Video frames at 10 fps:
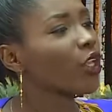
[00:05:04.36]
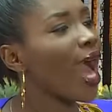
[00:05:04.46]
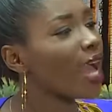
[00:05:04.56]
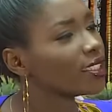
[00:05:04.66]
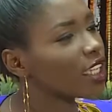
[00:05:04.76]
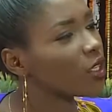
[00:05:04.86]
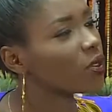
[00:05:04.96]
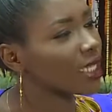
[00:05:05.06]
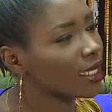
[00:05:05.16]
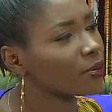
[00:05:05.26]
How dare you
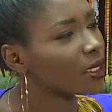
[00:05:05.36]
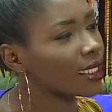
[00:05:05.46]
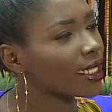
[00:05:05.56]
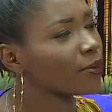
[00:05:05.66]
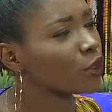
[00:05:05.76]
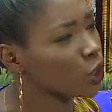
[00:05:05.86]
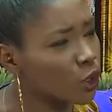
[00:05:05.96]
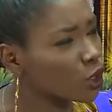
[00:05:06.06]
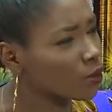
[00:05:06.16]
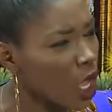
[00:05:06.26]
tell me that I'm
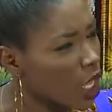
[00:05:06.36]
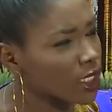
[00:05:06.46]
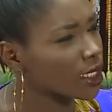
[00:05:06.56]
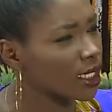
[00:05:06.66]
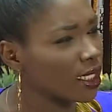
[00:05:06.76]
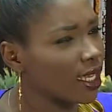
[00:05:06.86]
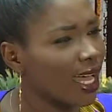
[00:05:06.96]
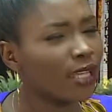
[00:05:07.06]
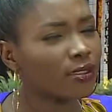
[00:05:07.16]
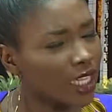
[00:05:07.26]
too smart?
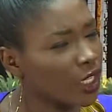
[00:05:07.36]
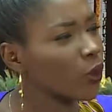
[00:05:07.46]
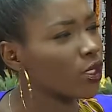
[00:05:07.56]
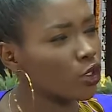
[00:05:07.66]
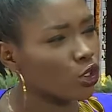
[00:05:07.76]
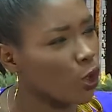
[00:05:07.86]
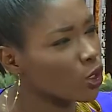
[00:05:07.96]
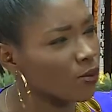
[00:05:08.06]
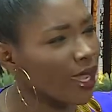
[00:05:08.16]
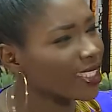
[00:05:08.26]
How dare you
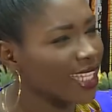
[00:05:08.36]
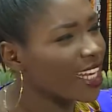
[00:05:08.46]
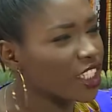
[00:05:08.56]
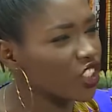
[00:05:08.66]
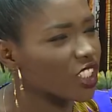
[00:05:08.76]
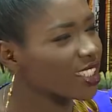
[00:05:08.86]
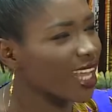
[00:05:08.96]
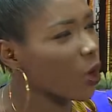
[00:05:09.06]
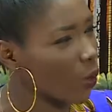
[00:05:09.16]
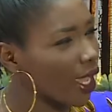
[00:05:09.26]
insult my intelligence
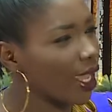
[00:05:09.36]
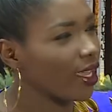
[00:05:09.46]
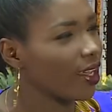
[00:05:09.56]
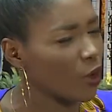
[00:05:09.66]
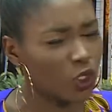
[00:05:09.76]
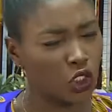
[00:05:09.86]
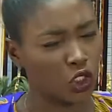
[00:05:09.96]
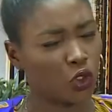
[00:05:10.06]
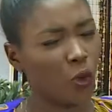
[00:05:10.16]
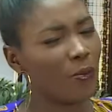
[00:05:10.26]
that way?
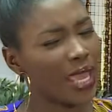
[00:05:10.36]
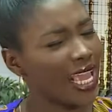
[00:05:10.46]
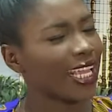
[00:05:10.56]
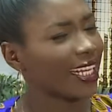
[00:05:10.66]
What do you mean?